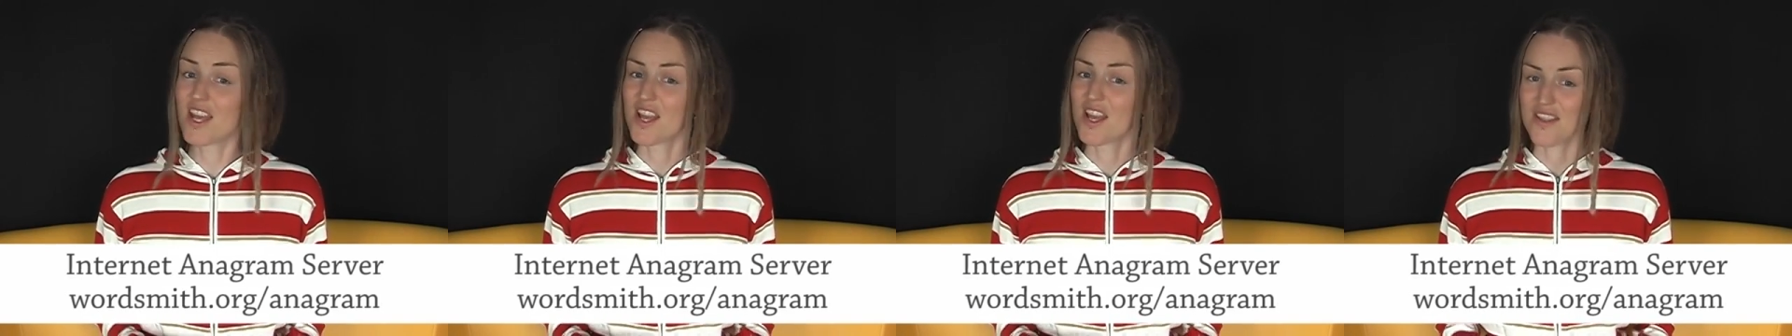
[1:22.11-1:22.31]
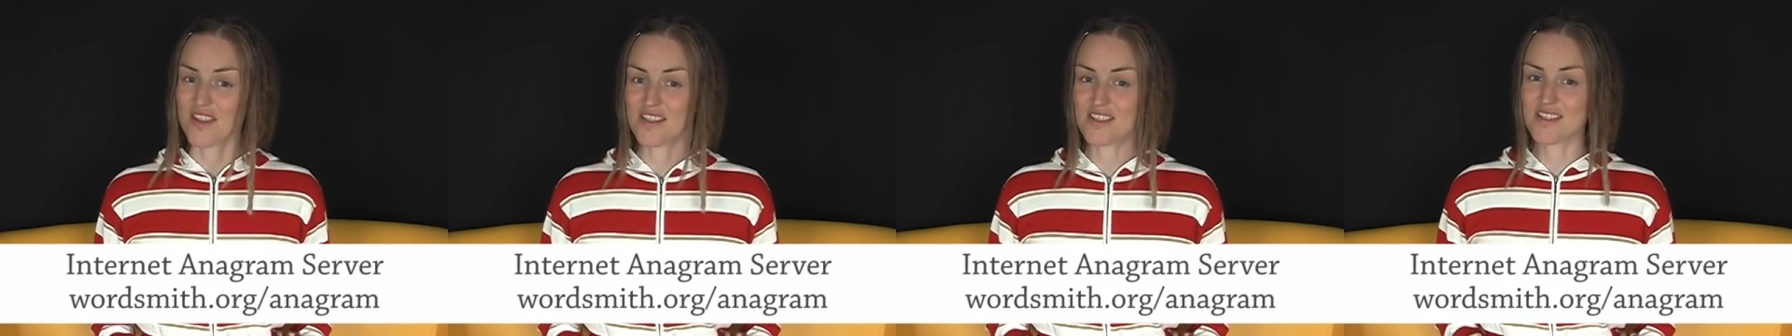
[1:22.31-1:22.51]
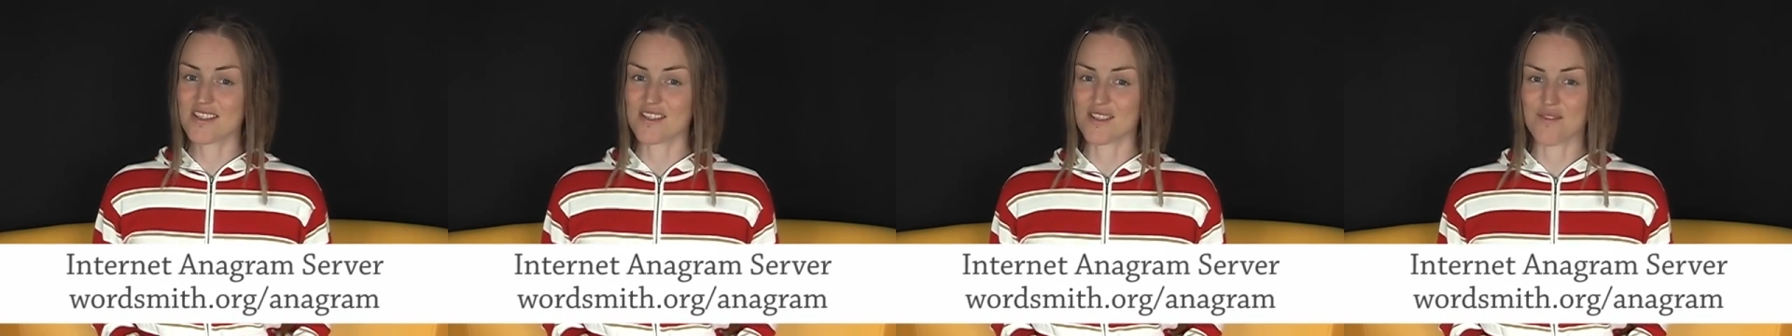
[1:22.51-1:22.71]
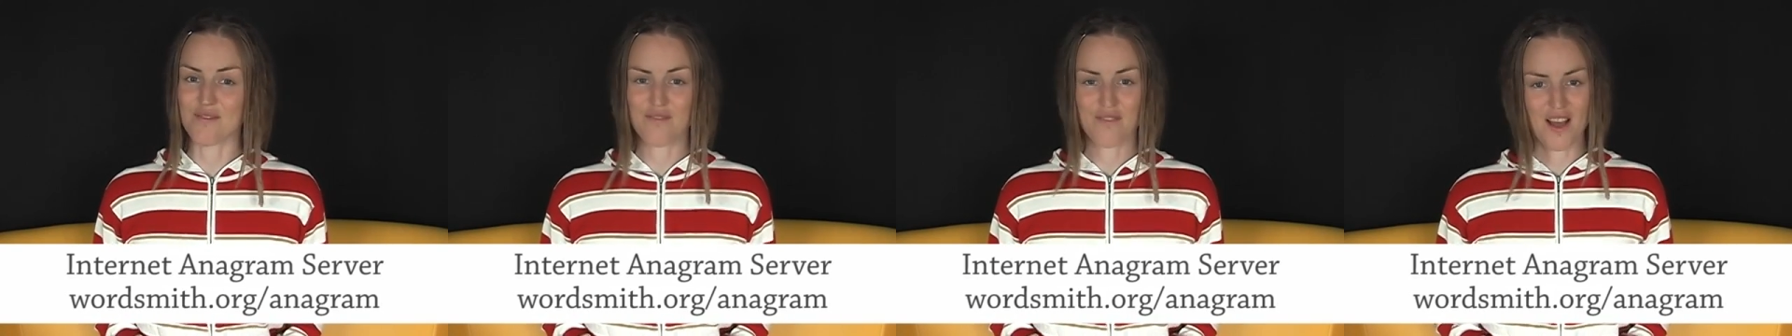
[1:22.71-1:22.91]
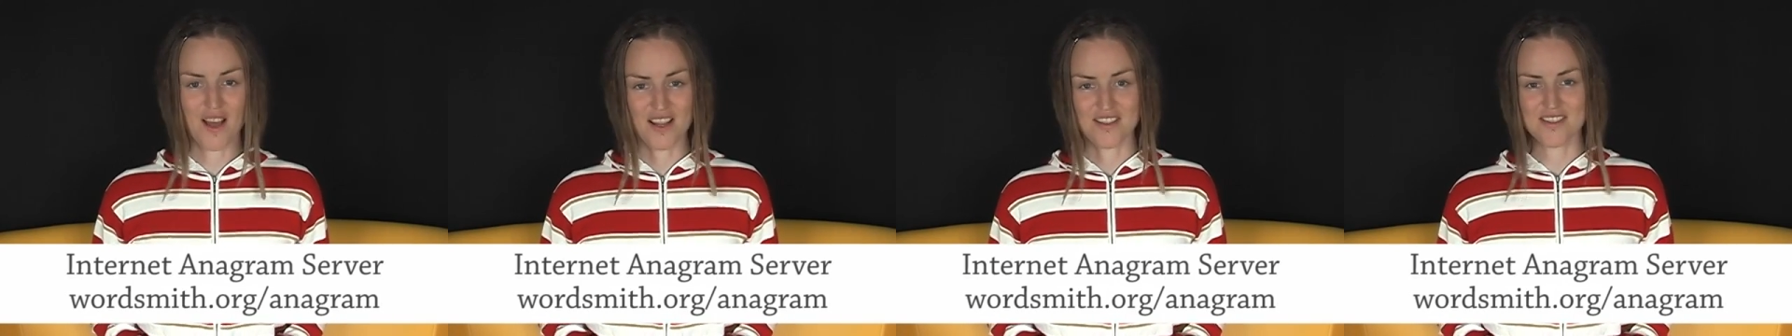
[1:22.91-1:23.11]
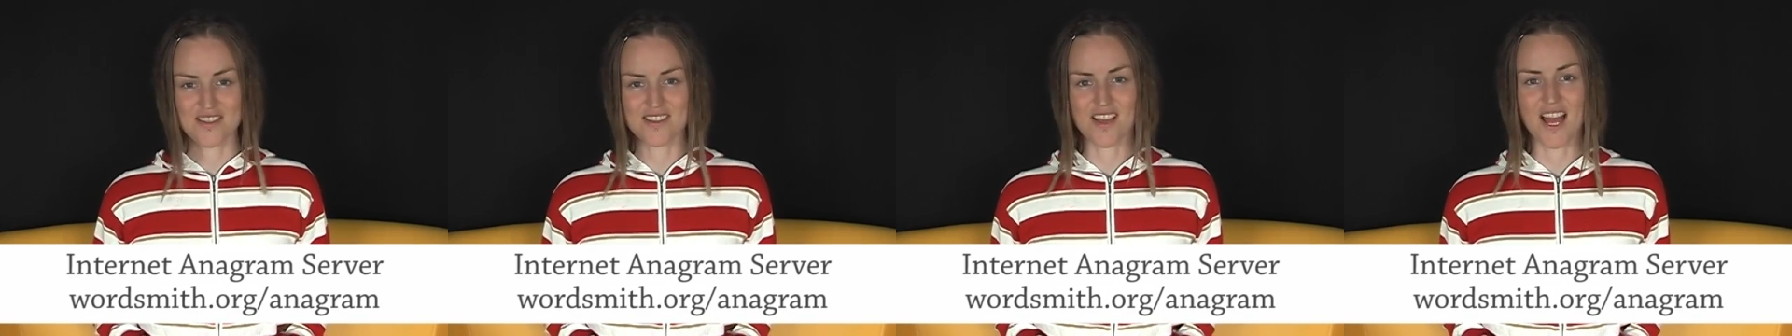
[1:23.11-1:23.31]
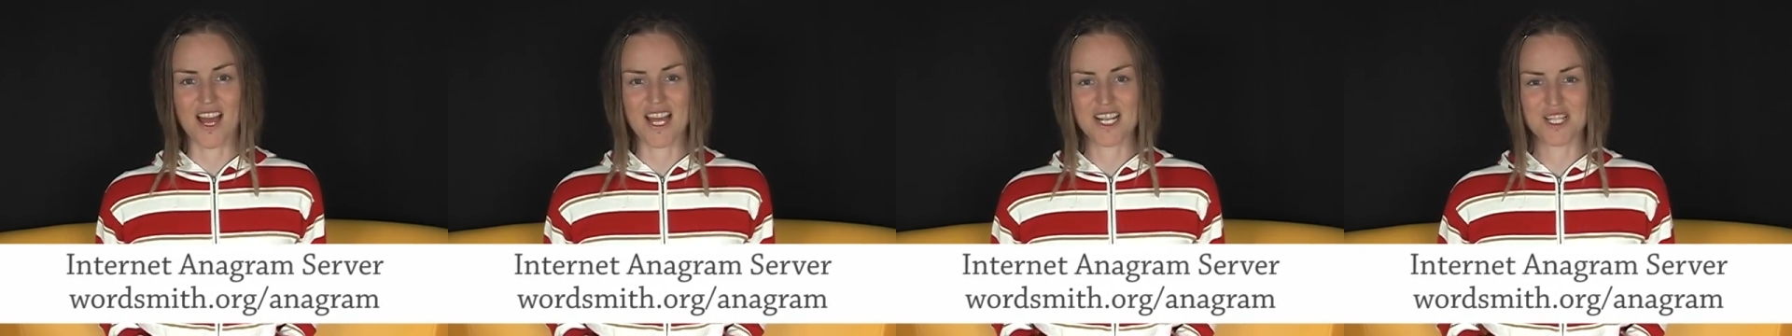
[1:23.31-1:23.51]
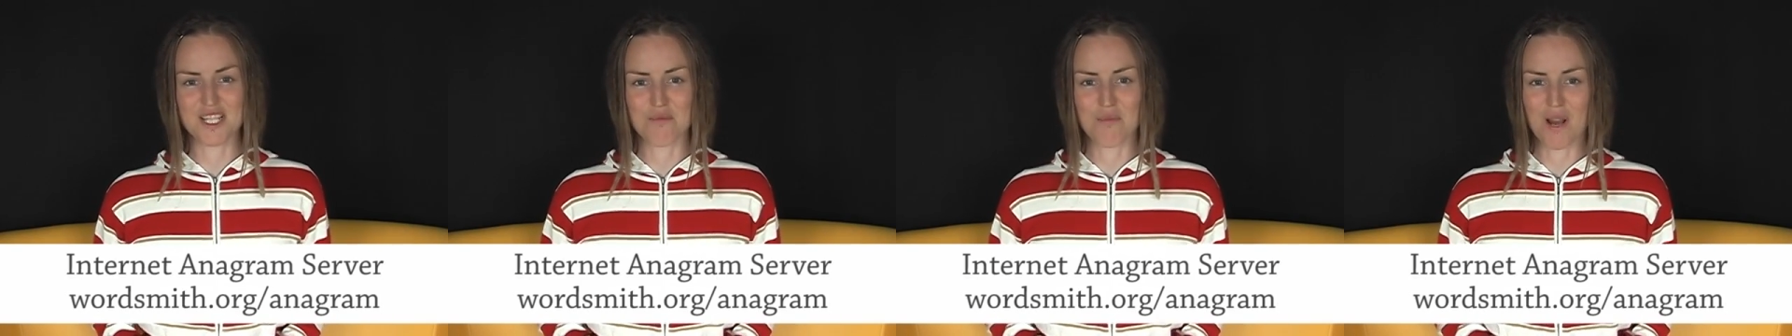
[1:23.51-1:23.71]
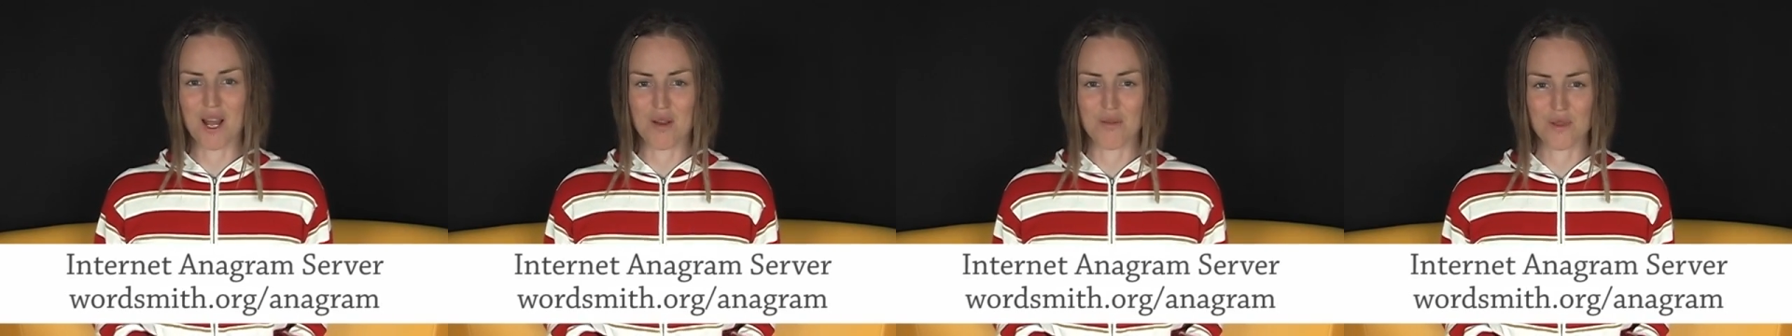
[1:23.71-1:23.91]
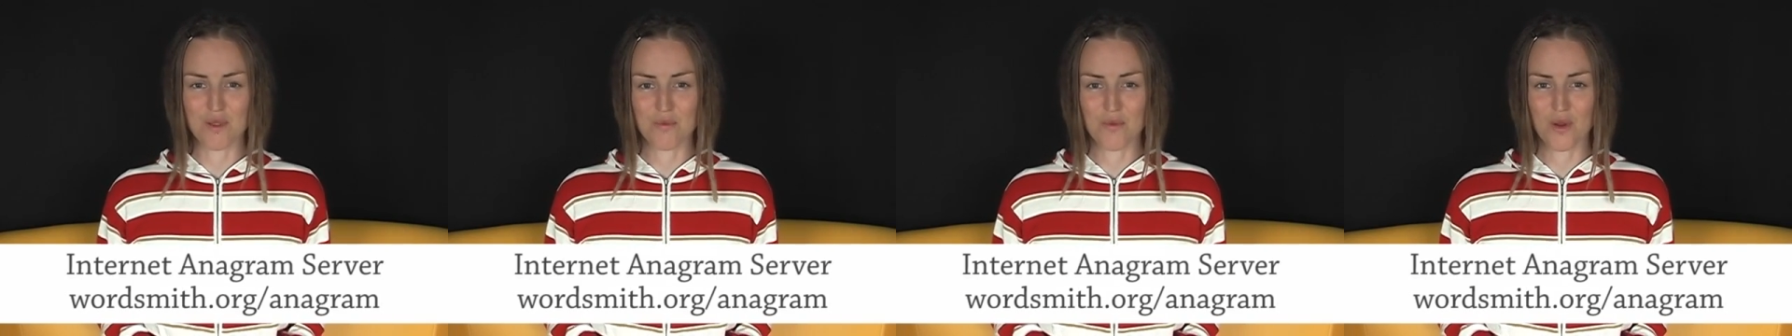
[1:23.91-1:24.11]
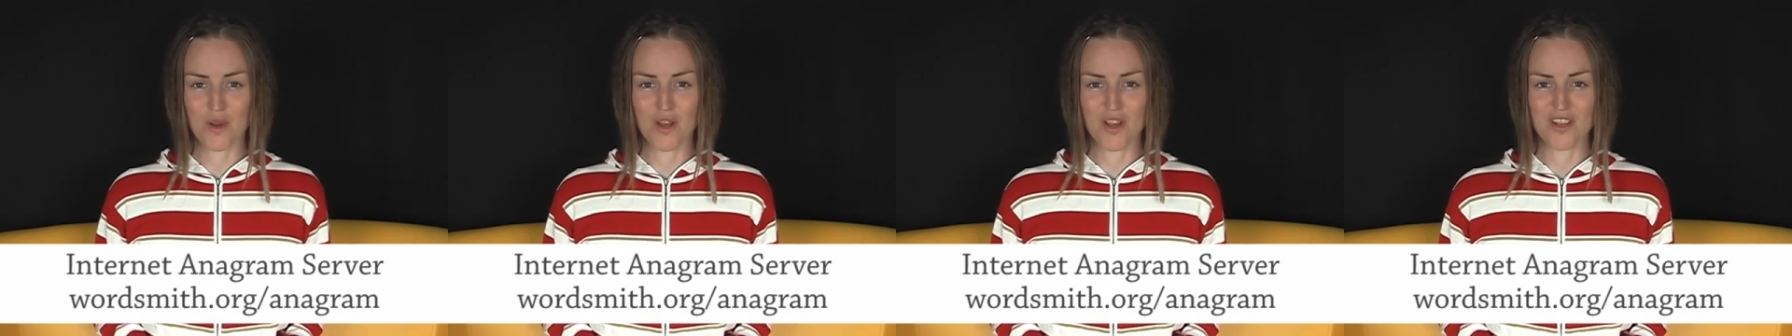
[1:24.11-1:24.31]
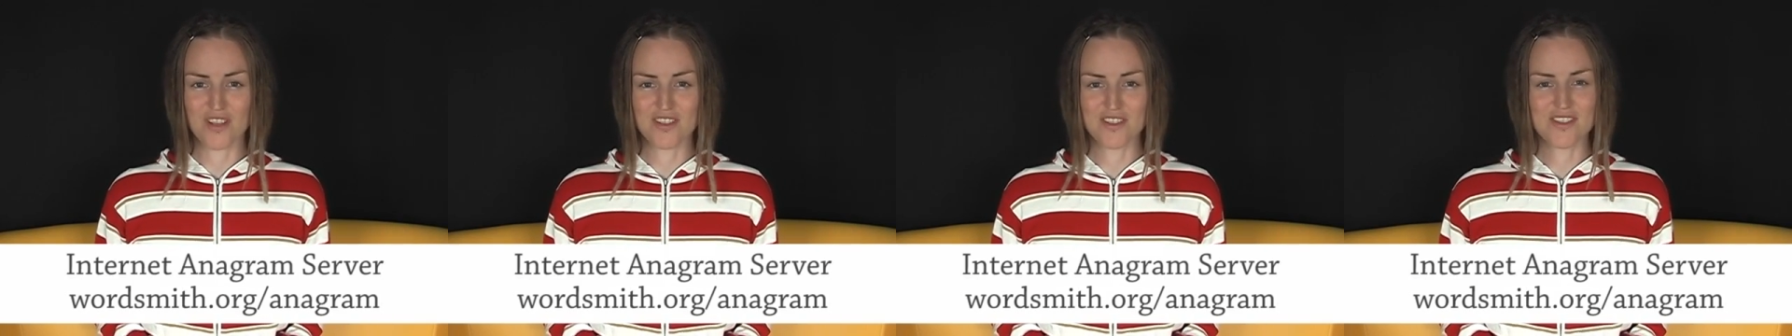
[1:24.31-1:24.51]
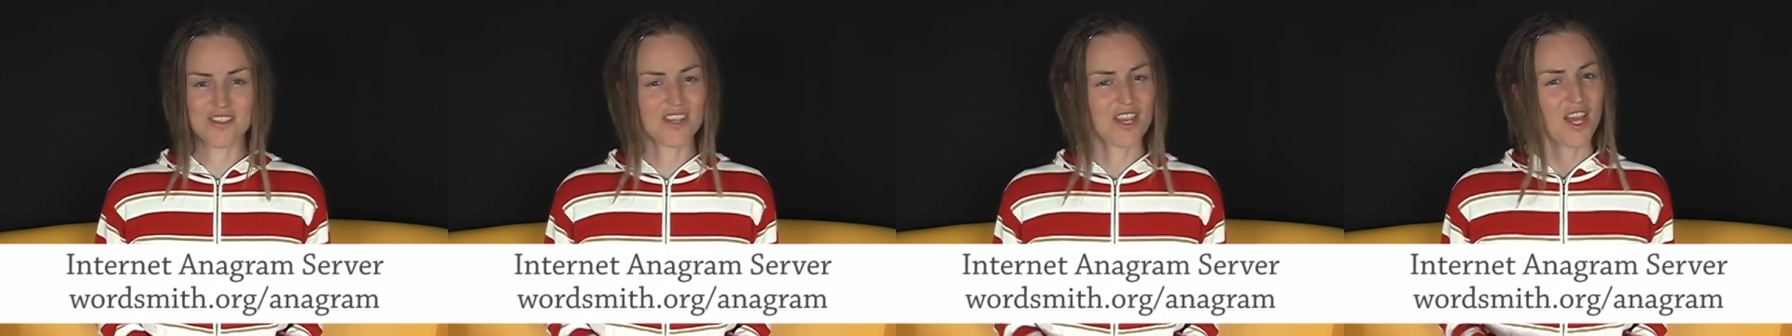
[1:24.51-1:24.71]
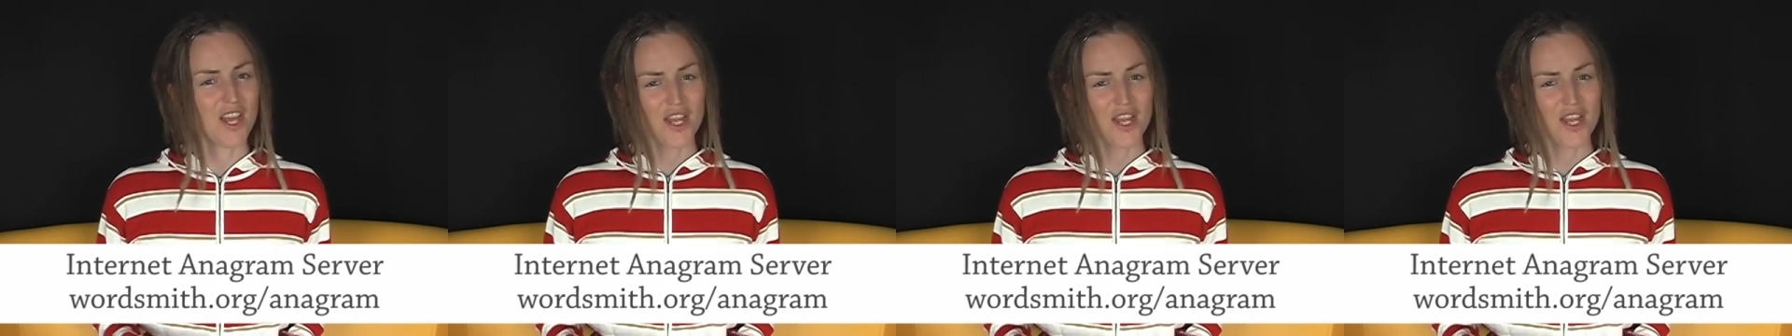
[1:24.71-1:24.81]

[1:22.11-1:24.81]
This is a fun site to play with words.